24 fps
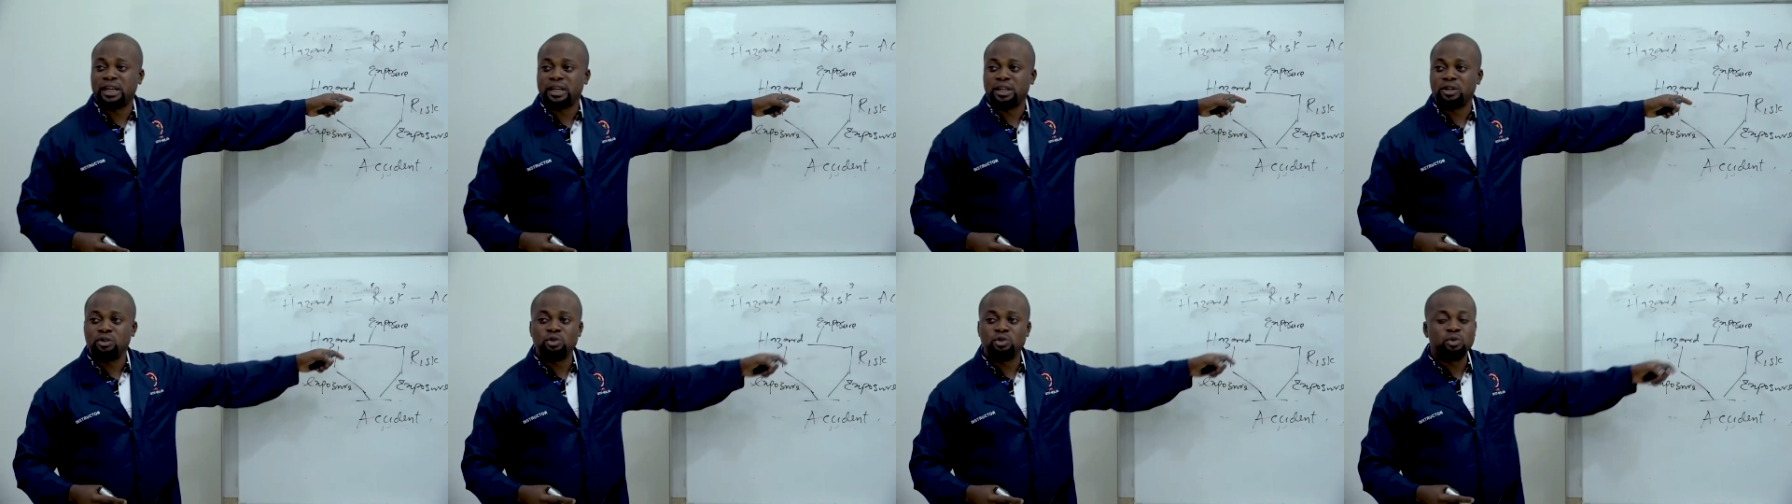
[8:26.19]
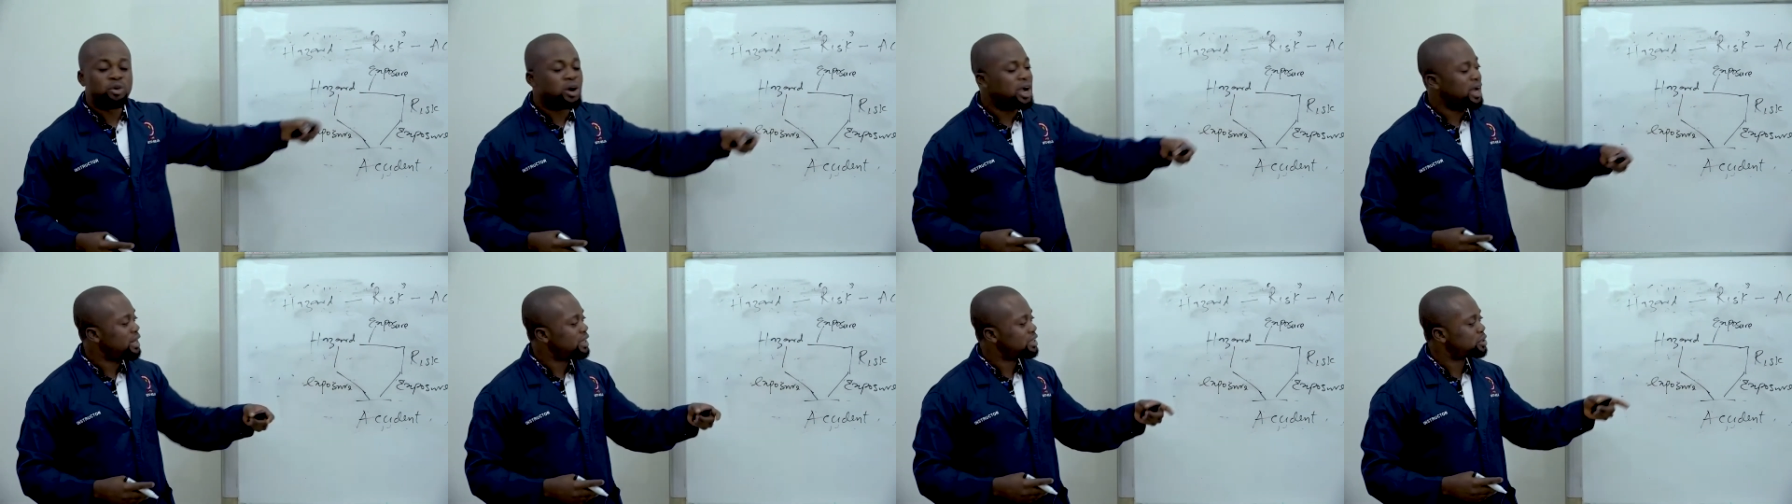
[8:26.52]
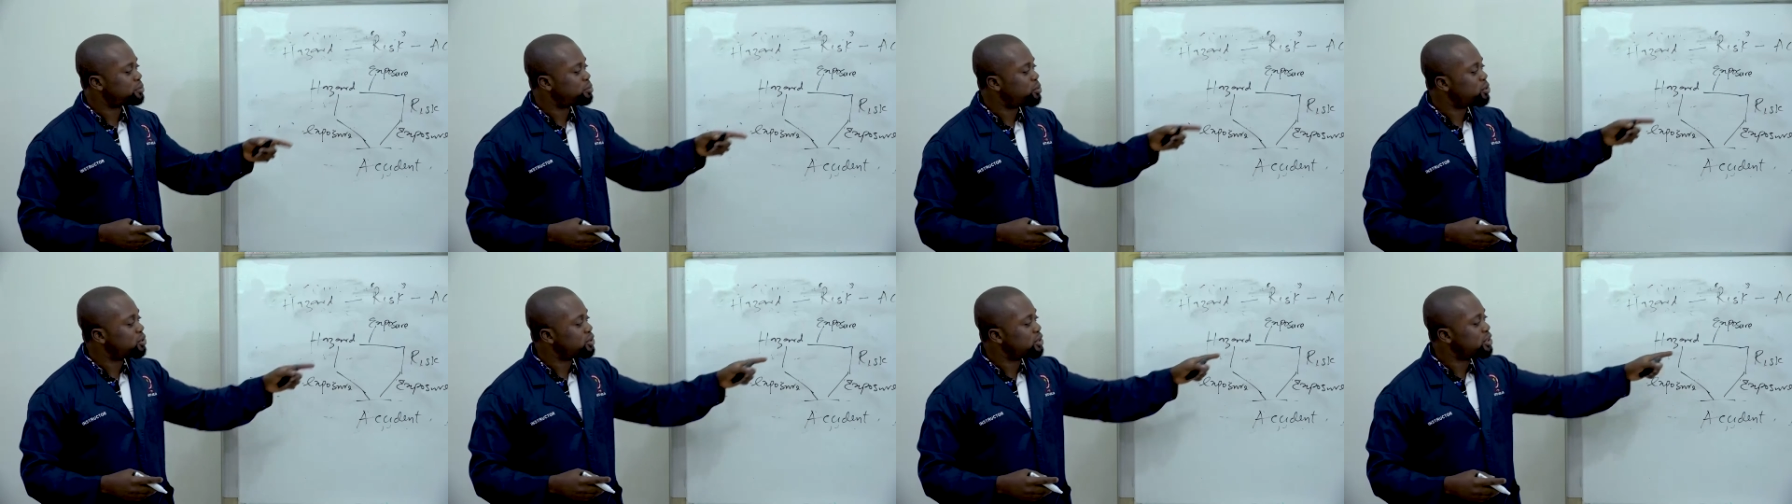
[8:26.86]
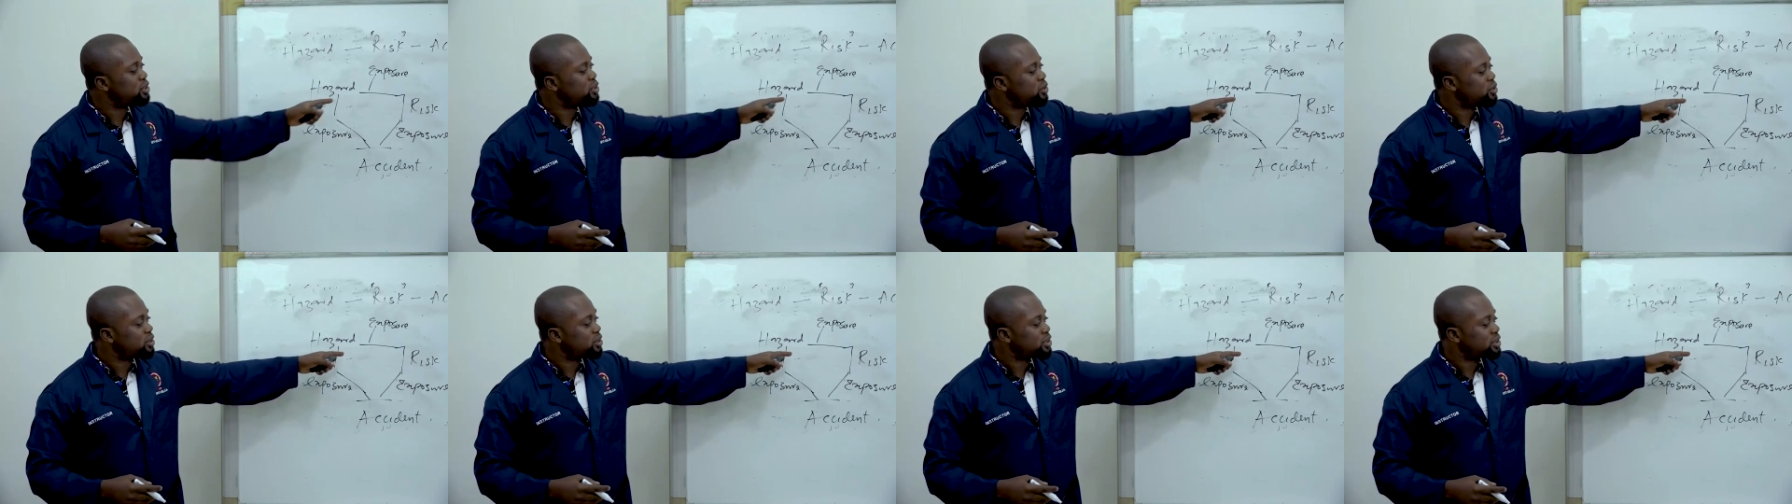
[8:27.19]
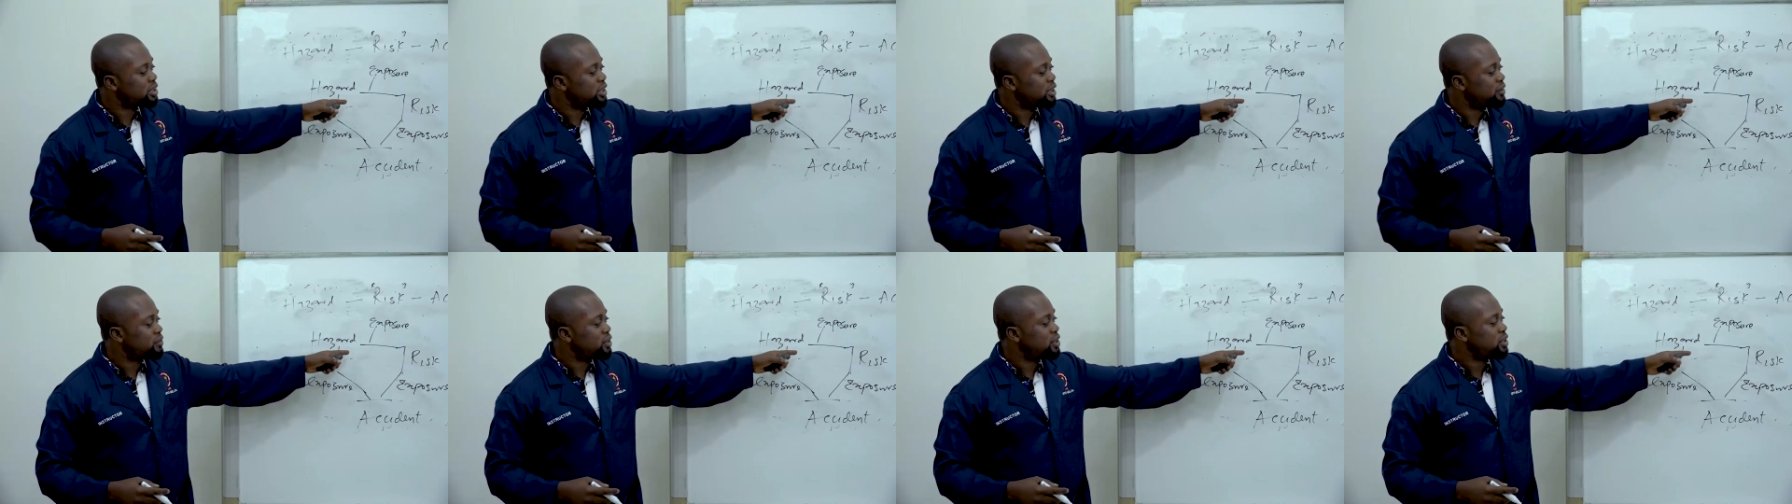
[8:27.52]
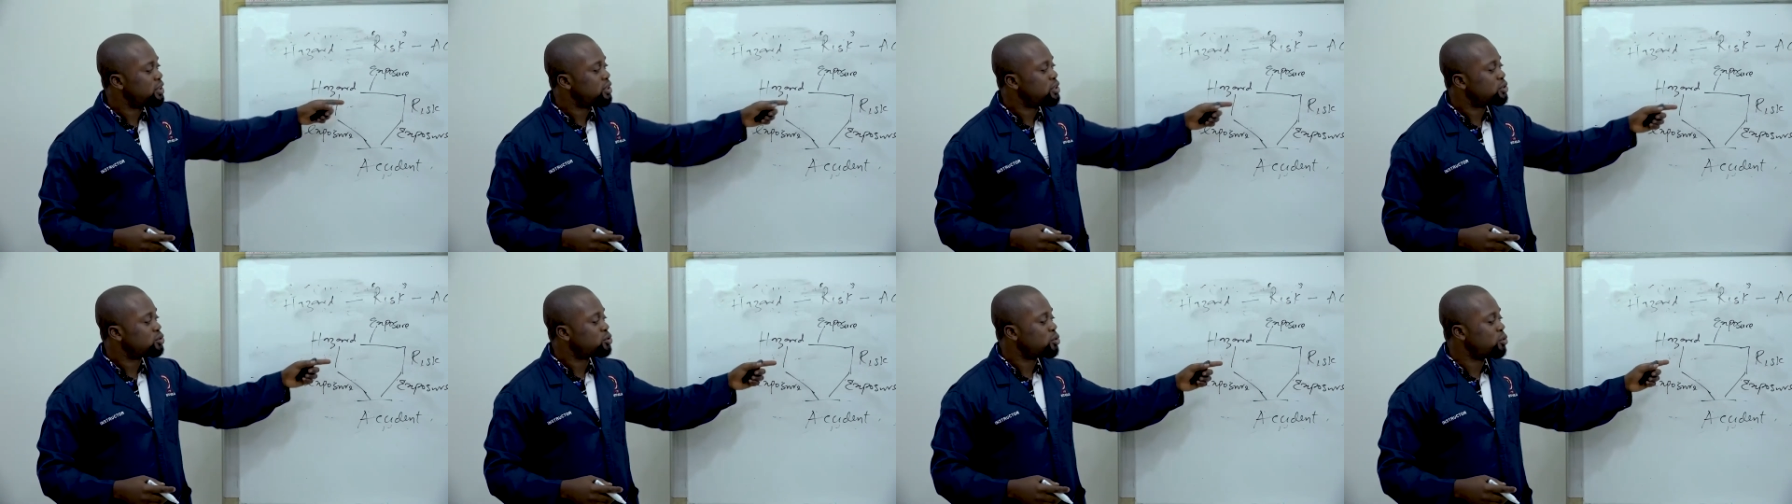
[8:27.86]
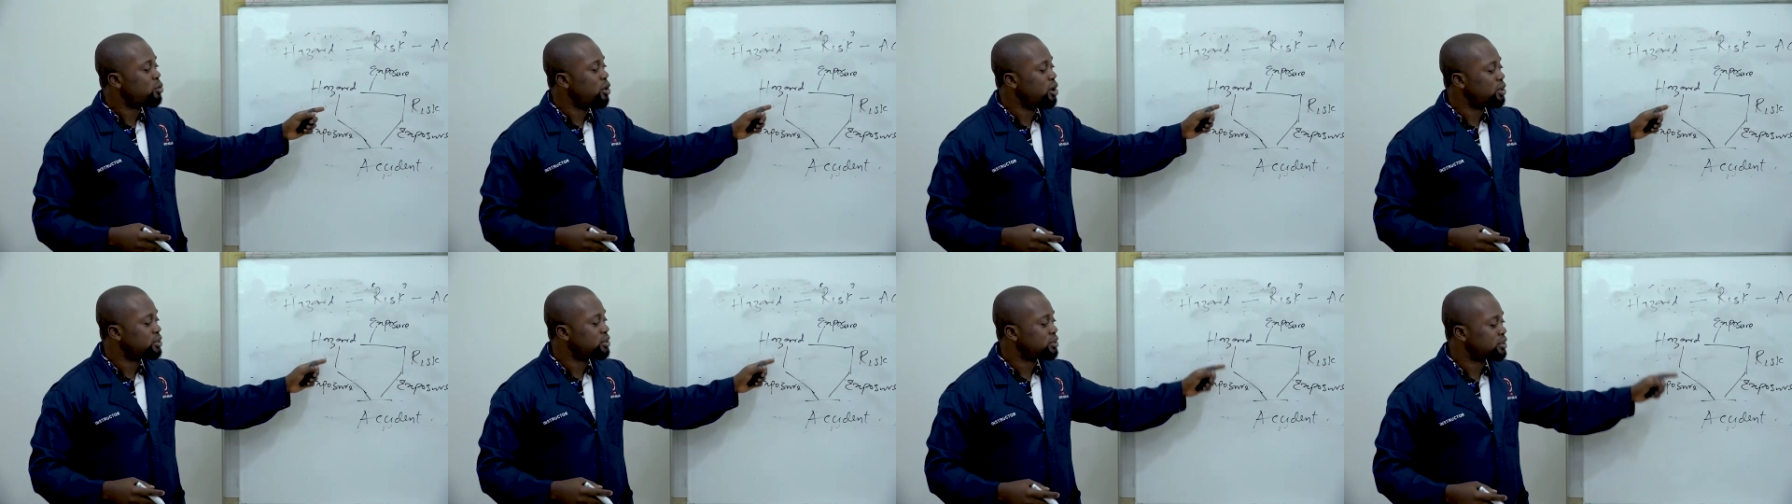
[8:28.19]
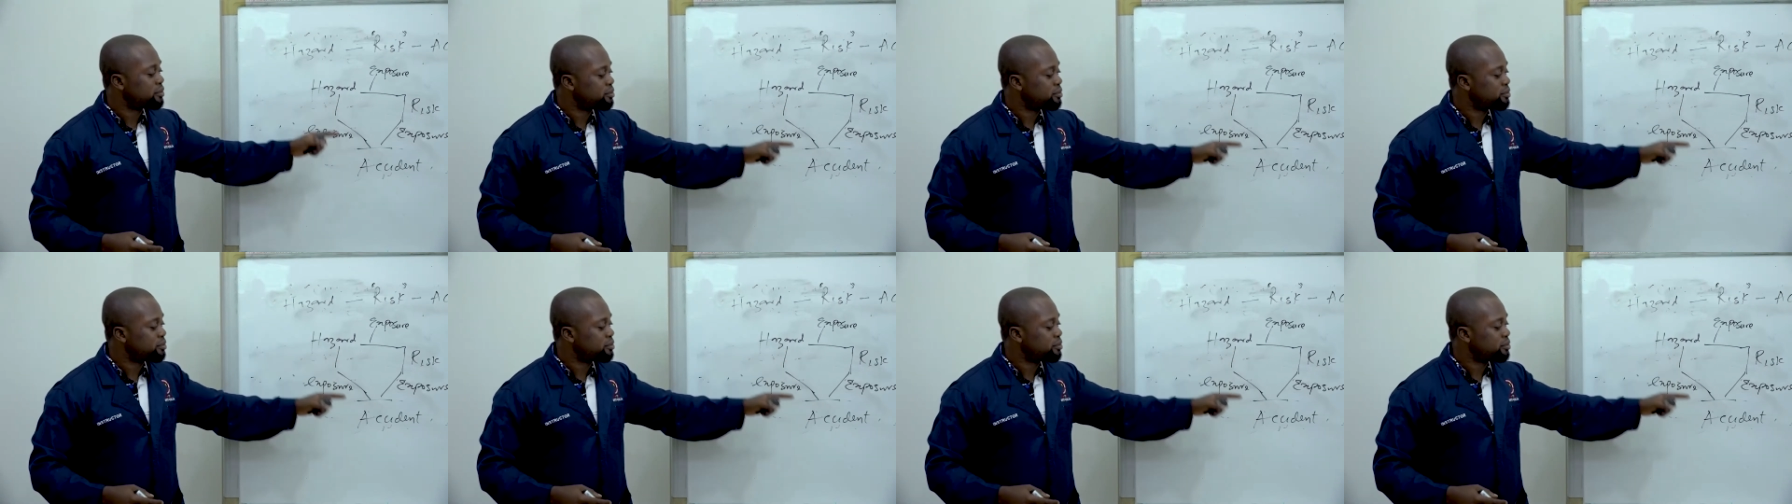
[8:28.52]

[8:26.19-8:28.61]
You are exposing yourself to what?